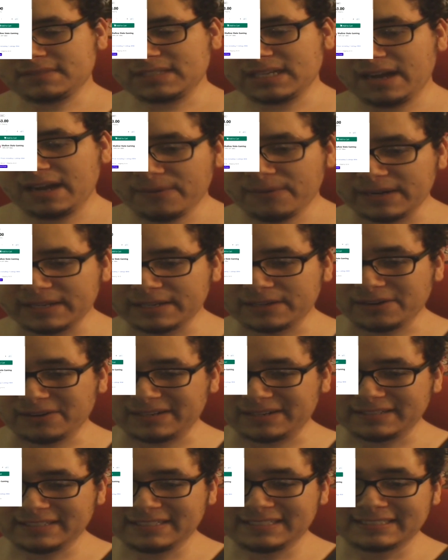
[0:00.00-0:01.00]
what do you
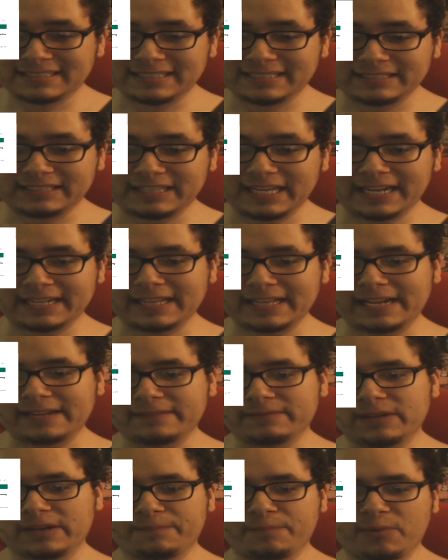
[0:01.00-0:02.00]
call it?
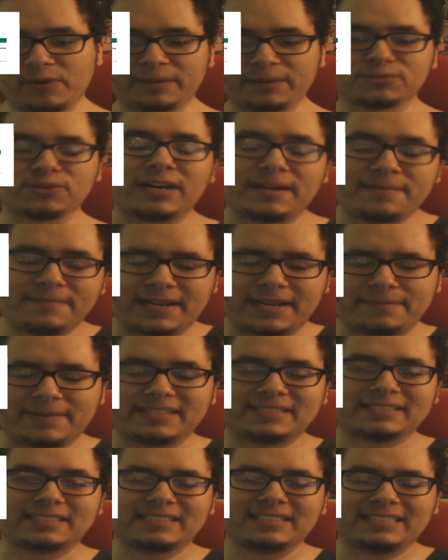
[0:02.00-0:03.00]
The point I'm trying to make
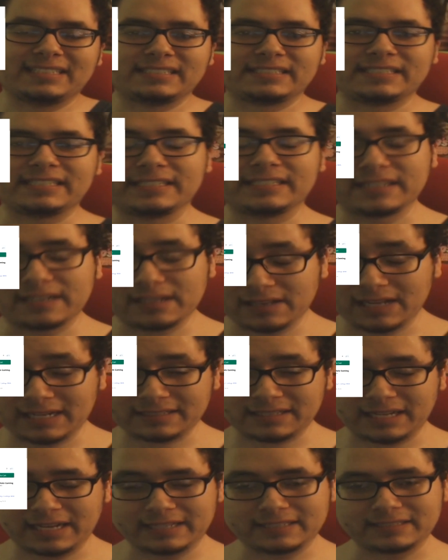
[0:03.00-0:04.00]
basically is
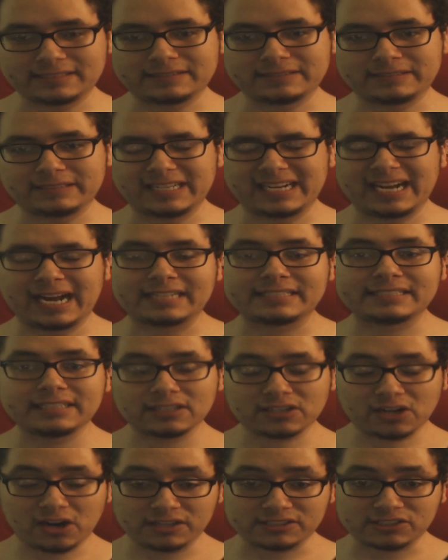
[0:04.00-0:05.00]
the
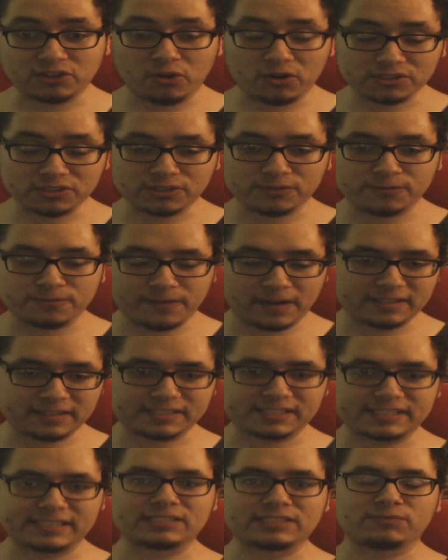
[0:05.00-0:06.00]
Godzilla cards also
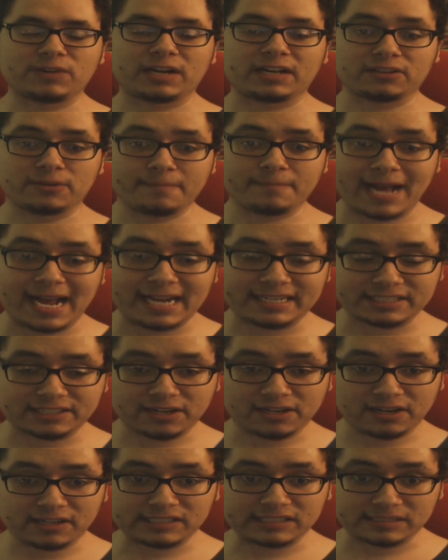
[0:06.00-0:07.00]
function as regular Magic
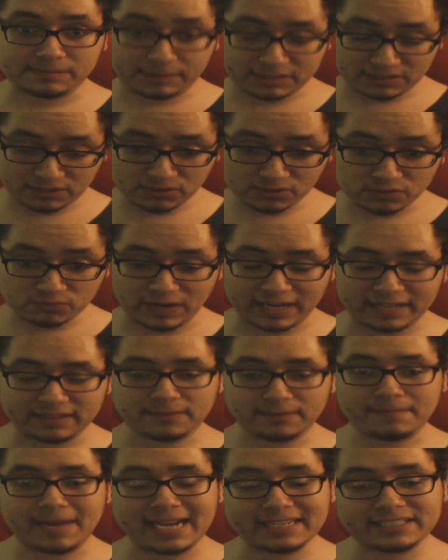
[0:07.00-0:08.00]
cards, but those
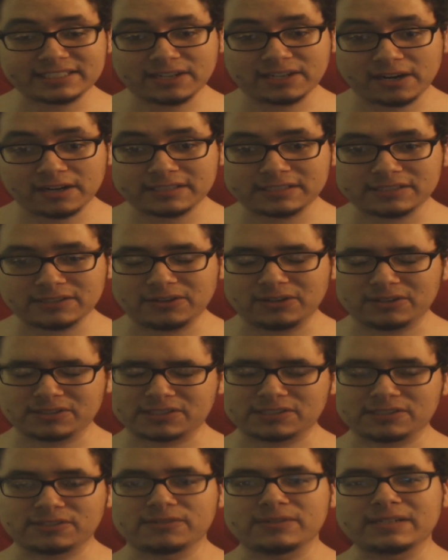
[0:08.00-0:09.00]
regular Magic cards
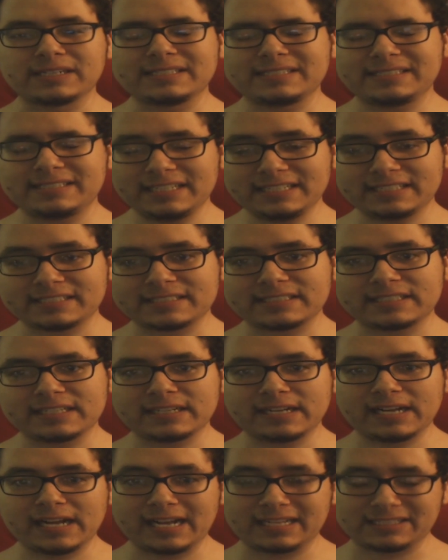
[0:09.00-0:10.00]
also exist
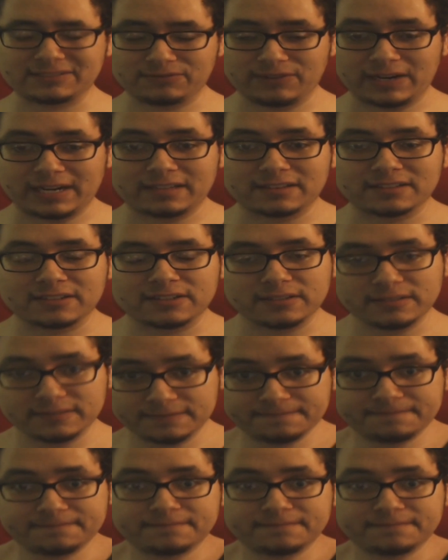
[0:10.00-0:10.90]
as regular